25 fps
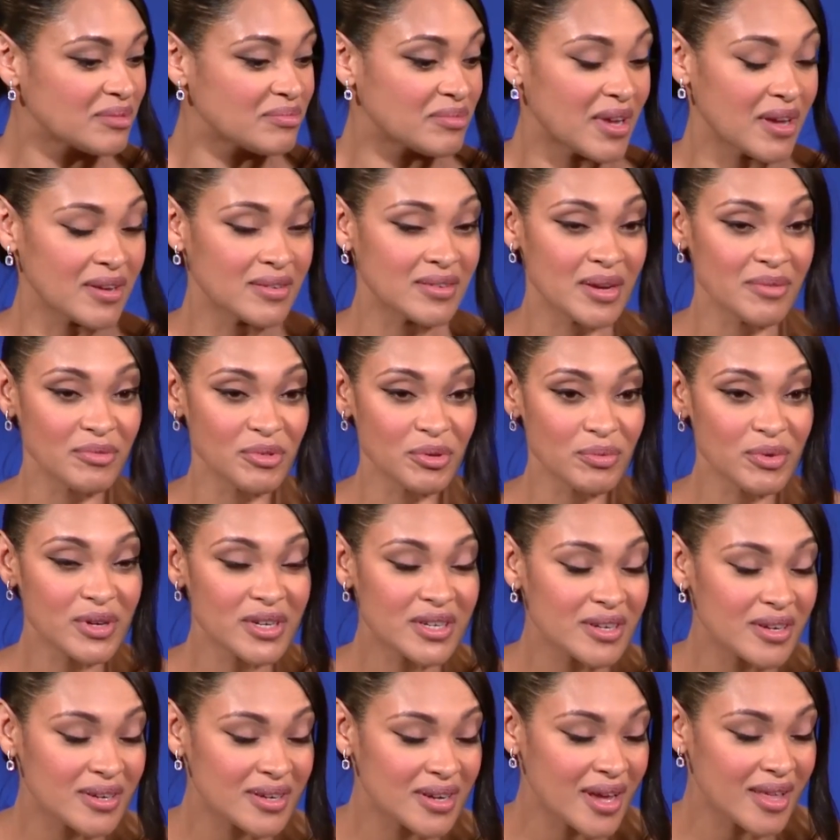I had never
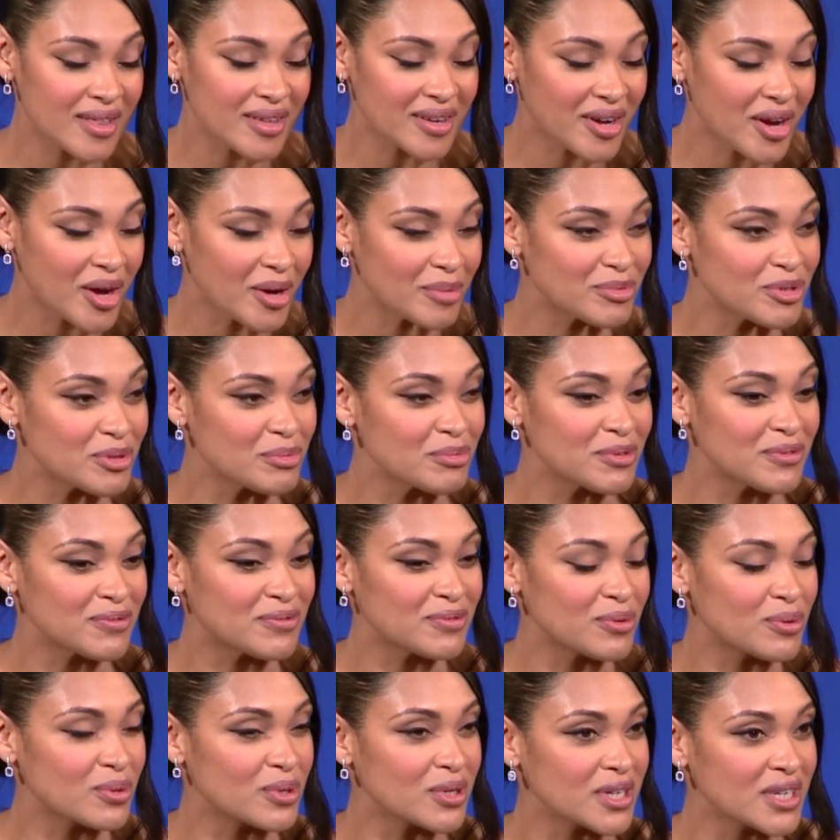ridden on a helicopter
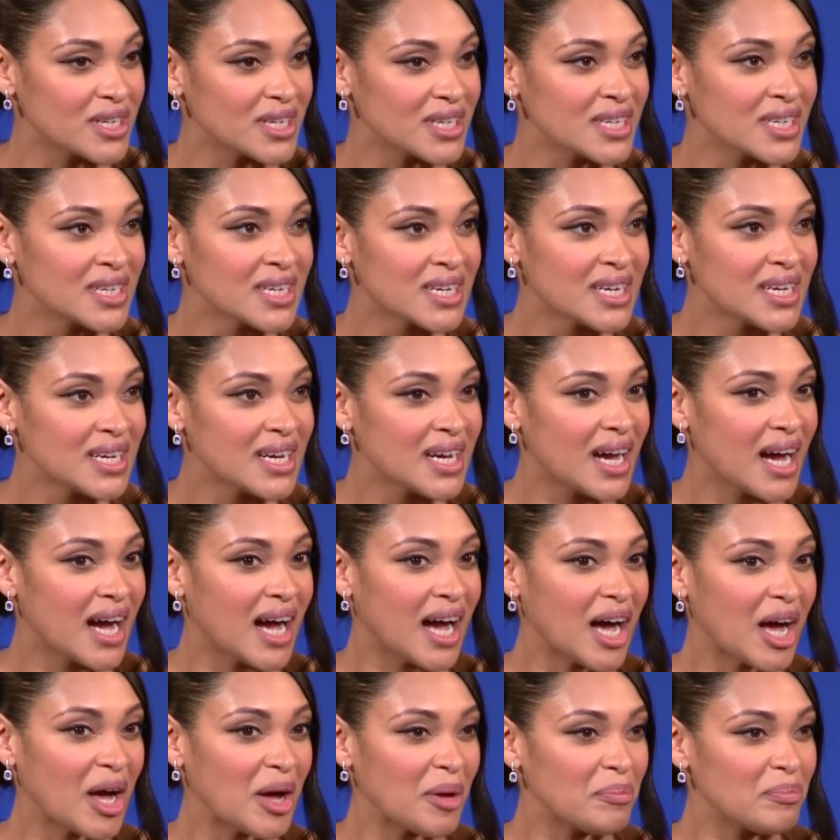before.
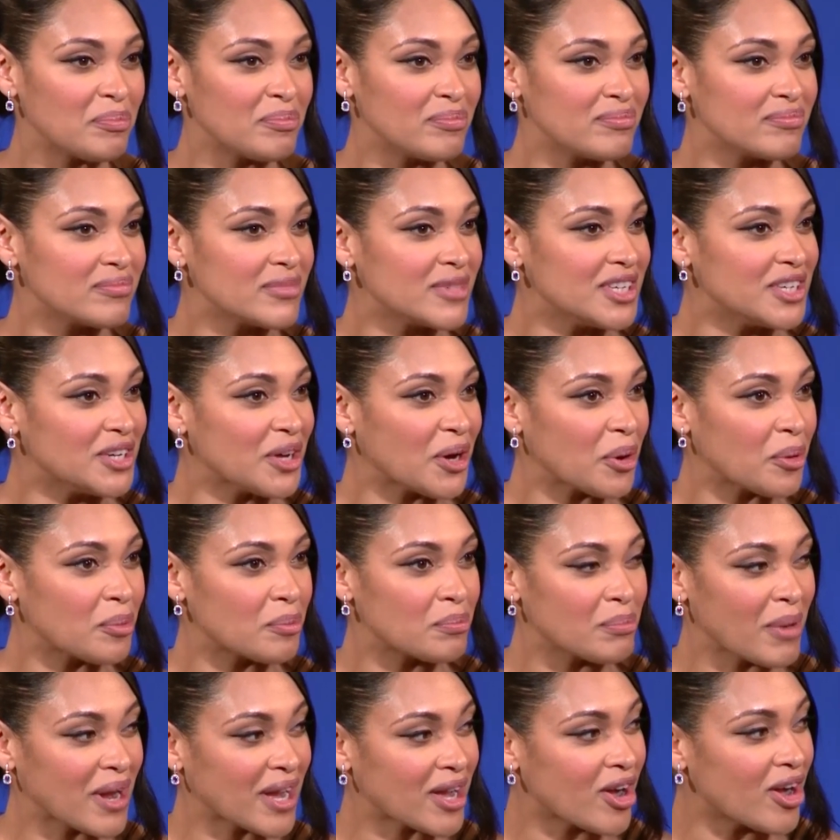Um, you know,
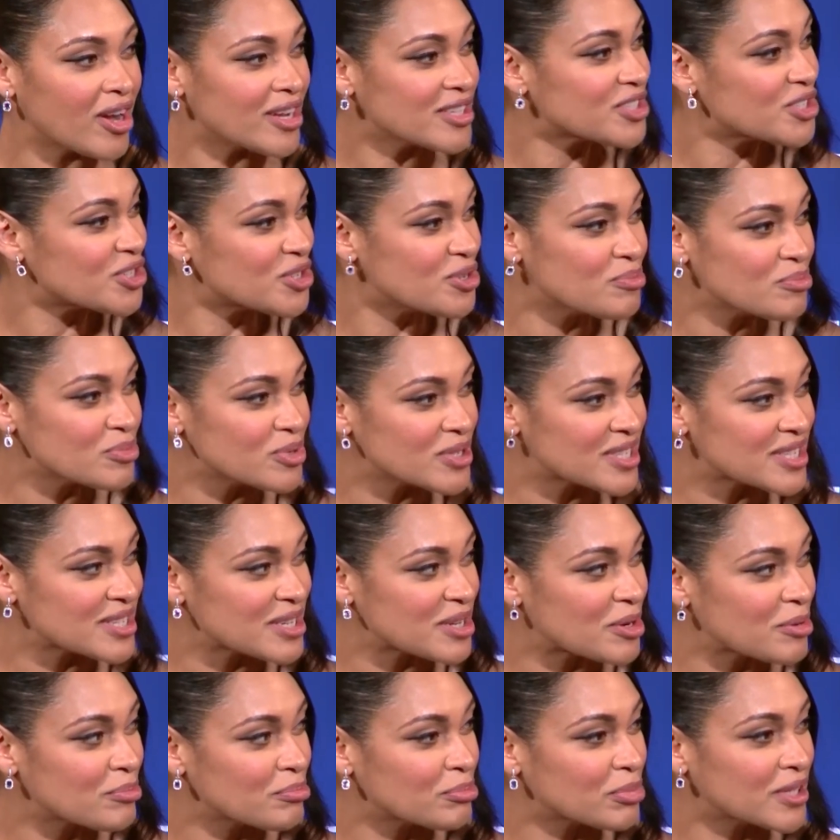my costume
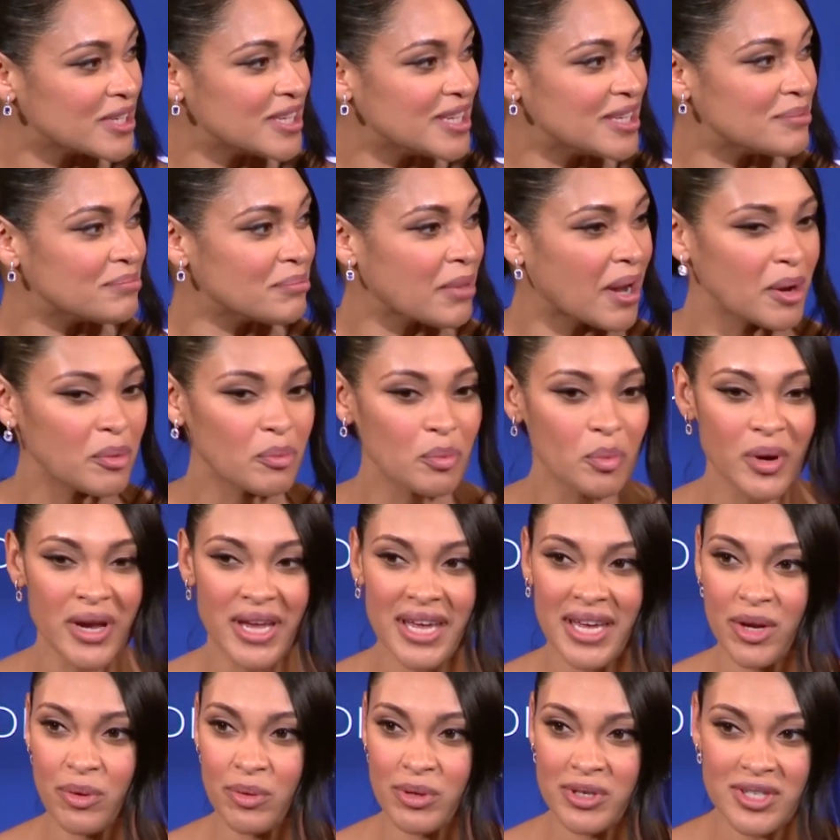wasn't complete. My
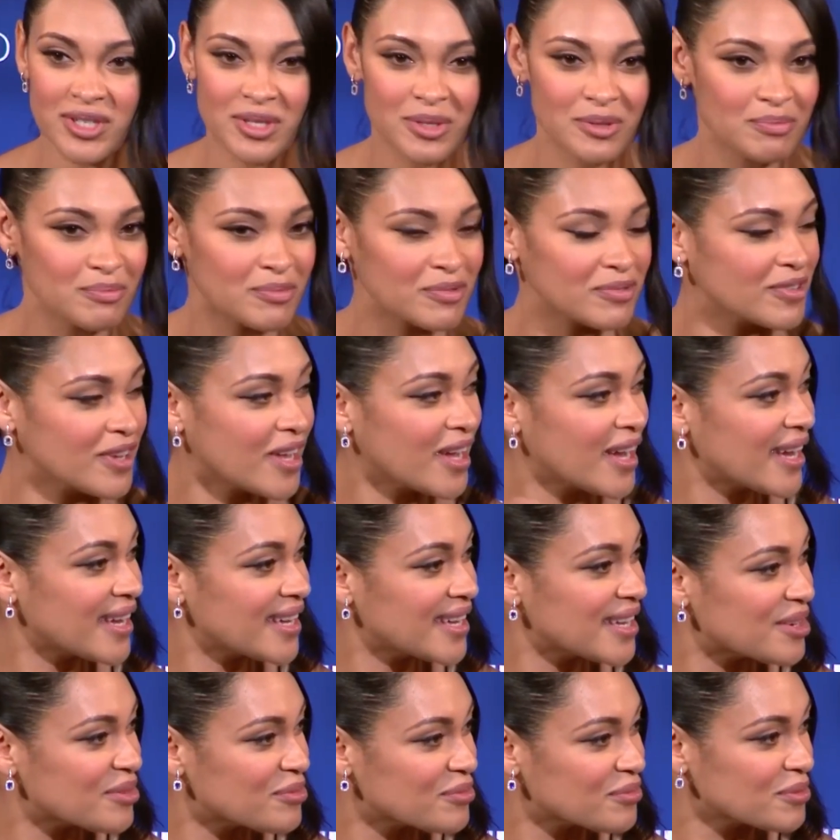wig was
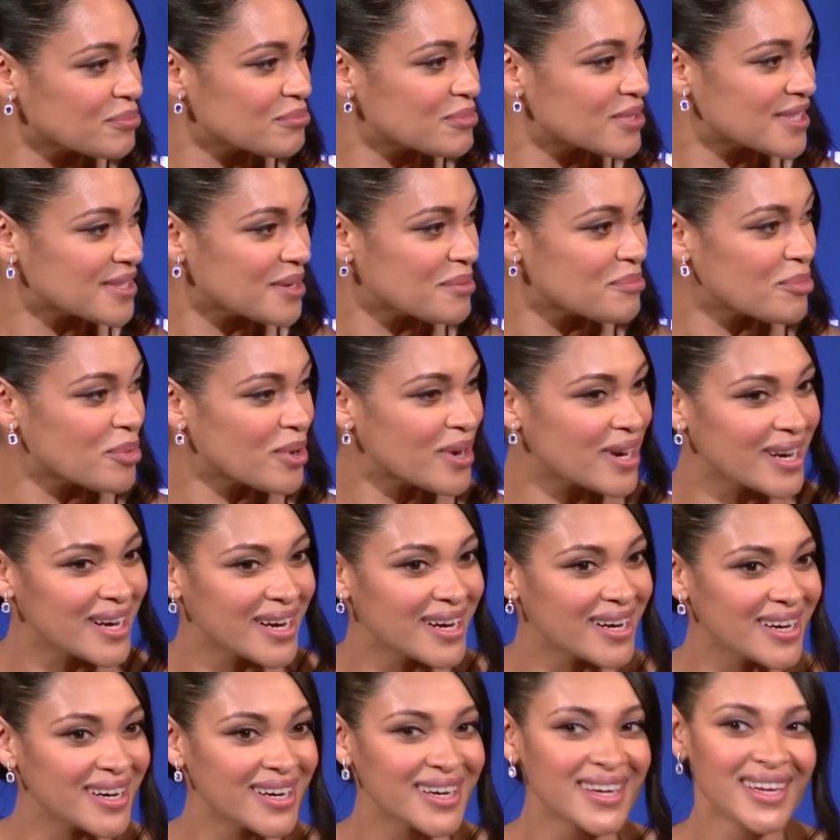flying in from somewhere.